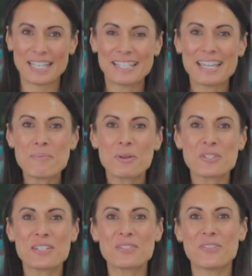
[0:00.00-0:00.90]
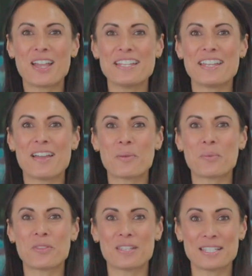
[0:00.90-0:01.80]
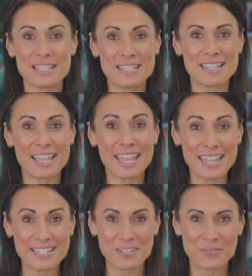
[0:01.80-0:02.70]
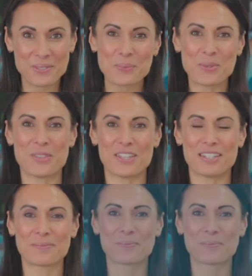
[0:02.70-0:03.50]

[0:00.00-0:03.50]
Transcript: Keep watching to find out what this is and if it's worth it.